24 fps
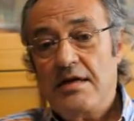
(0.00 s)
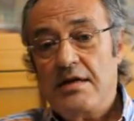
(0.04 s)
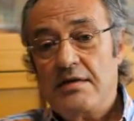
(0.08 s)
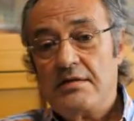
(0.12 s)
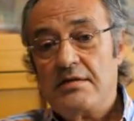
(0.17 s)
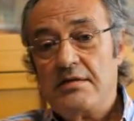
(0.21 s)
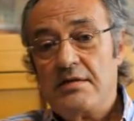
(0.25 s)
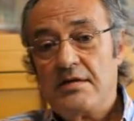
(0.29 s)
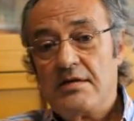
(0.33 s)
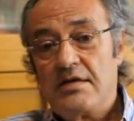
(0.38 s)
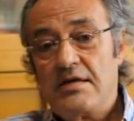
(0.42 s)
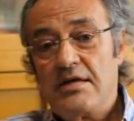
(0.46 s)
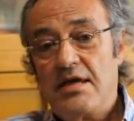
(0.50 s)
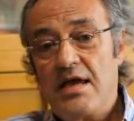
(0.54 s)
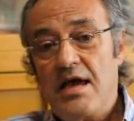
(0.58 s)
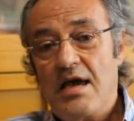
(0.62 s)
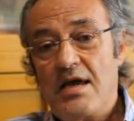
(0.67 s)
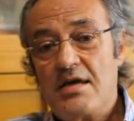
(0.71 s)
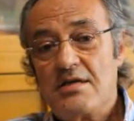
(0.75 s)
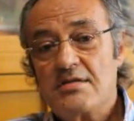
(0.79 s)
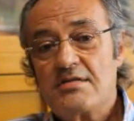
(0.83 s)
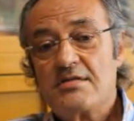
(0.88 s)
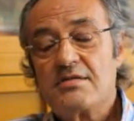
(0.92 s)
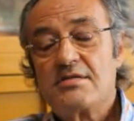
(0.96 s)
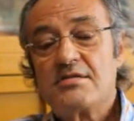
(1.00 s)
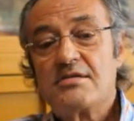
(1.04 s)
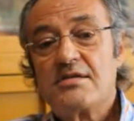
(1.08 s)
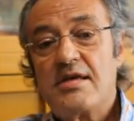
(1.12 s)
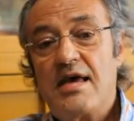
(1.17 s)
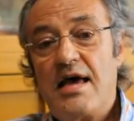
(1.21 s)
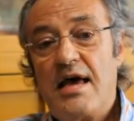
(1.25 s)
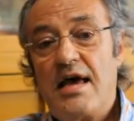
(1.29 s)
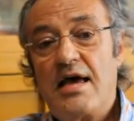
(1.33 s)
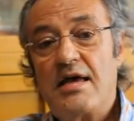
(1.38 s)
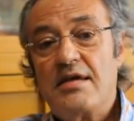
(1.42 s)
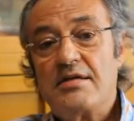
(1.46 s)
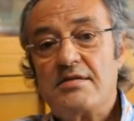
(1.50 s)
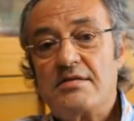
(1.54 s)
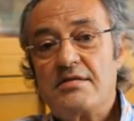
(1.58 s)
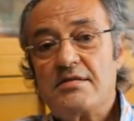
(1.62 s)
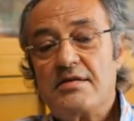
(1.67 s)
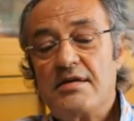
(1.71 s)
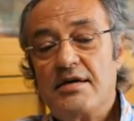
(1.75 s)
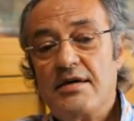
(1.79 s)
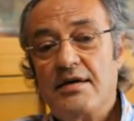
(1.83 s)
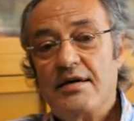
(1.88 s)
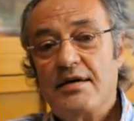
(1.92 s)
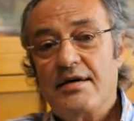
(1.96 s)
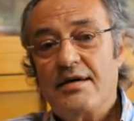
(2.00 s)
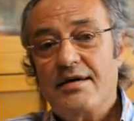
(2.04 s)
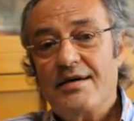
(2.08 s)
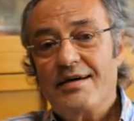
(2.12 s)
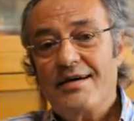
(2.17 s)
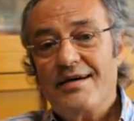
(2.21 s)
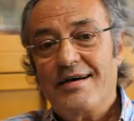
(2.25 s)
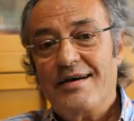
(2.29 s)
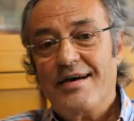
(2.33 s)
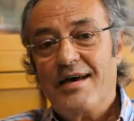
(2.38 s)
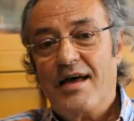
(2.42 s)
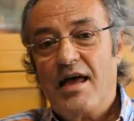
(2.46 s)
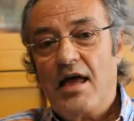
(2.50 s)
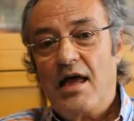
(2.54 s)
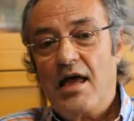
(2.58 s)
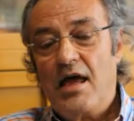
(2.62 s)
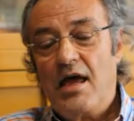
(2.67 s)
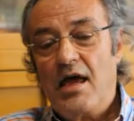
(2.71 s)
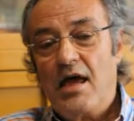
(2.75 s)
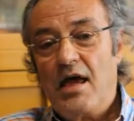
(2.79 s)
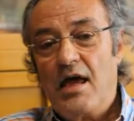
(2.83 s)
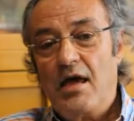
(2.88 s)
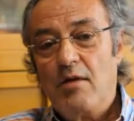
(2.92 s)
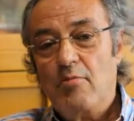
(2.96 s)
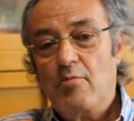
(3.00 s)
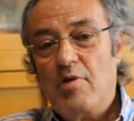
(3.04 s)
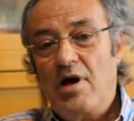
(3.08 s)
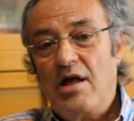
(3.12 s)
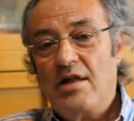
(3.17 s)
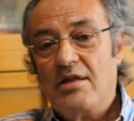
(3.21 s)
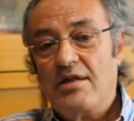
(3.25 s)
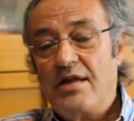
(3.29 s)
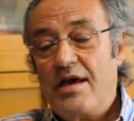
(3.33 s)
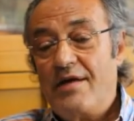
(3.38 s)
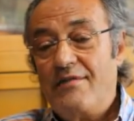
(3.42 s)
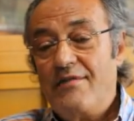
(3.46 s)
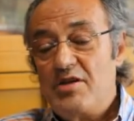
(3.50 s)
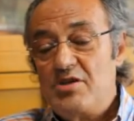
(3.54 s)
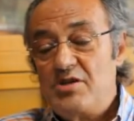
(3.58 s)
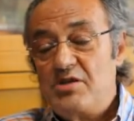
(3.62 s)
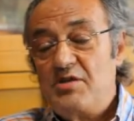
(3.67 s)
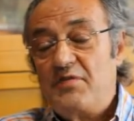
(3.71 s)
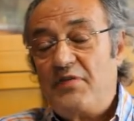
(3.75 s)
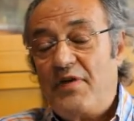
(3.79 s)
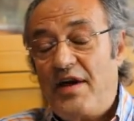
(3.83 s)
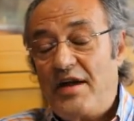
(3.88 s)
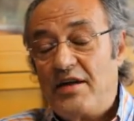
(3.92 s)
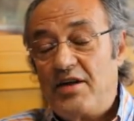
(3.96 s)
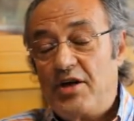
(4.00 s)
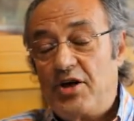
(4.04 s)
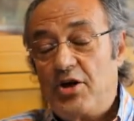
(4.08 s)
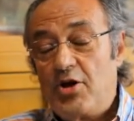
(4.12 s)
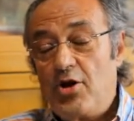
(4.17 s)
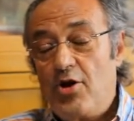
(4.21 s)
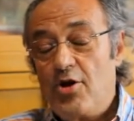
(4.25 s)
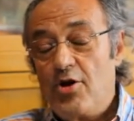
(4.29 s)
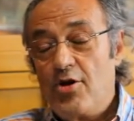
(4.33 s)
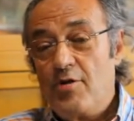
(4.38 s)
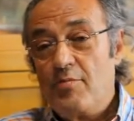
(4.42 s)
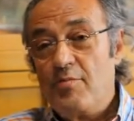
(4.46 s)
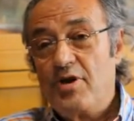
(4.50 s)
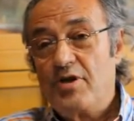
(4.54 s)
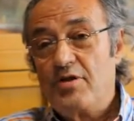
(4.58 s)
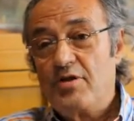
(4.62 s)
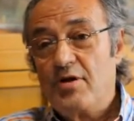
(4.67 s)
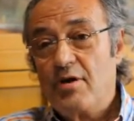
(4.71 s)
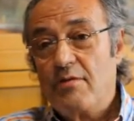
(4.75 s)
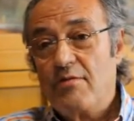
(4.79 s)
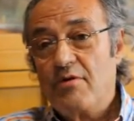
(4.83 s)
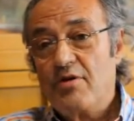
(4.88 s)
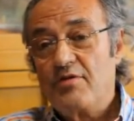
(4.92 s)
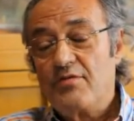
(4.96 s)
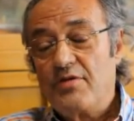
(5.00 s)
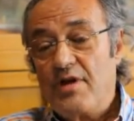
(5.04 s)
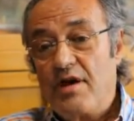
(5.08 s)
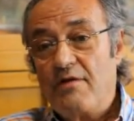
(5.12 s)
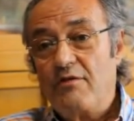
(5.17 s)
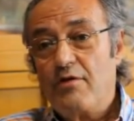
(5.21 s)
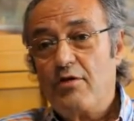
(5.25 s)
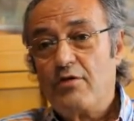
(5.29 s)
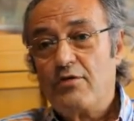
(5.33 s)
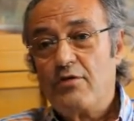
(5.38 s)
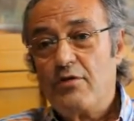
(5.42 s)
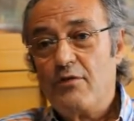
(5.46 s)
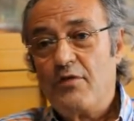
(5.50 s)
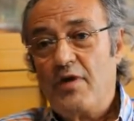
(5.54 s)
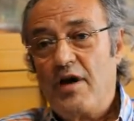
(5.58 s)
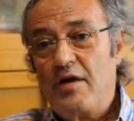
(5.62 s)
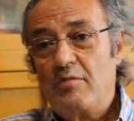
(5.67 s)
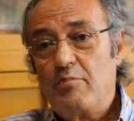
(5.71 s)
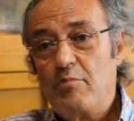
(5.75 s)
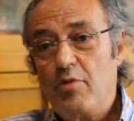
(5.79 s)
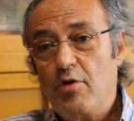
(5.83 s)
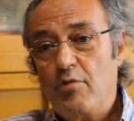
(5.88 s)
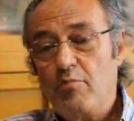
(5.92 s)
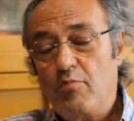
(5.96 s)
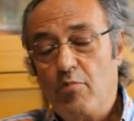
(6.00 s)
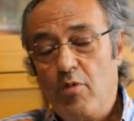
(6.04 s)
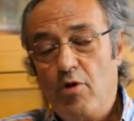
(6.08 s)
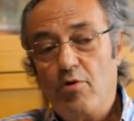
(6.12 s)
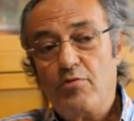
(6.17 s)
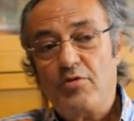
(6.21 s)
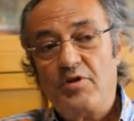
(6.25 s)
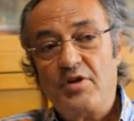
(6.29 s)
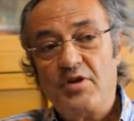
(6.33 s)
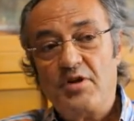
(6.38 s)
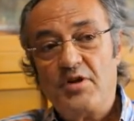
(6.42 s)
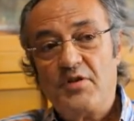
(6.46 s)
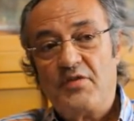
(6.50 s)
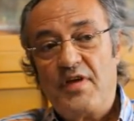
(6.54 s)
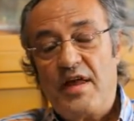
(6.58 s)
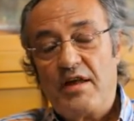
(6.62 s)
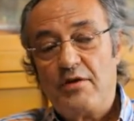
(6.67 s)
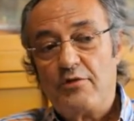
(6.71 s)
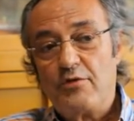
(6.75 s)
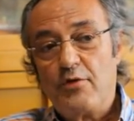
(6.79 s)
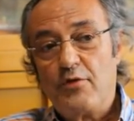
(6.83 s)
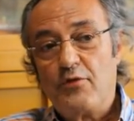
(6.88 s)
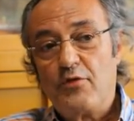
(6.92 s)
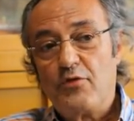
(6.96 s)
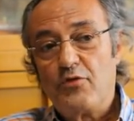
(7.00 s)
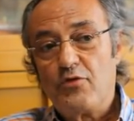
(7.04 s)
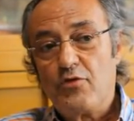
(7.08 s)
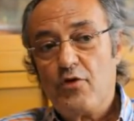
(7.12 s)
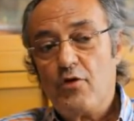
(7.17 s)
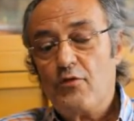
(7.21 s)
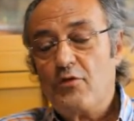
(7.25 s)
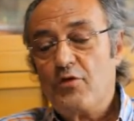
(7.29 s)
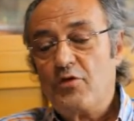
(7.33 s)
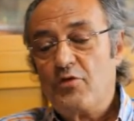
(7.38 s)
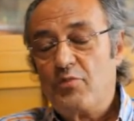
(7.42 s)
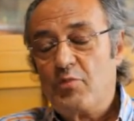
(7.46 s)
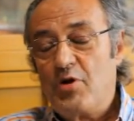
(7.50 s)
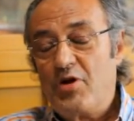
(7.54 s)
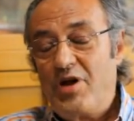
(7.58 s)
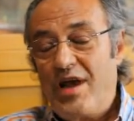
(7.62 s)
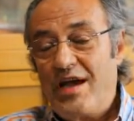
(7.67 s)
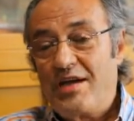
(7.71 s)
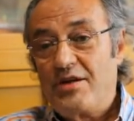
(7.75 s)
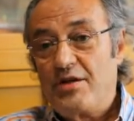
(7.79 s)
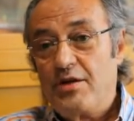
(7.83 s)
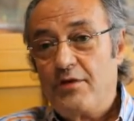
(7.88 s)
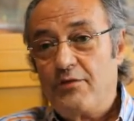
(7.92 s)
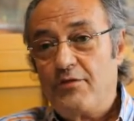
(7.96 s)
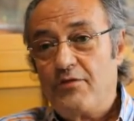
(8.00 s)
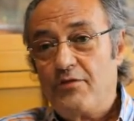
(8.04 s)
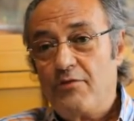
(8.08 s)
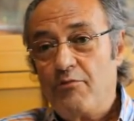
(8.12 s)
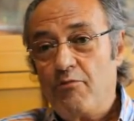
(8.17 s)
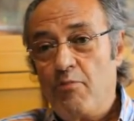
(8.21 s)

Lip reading: Turkey has had a well-diversified economy, diversified both in the sense of its productive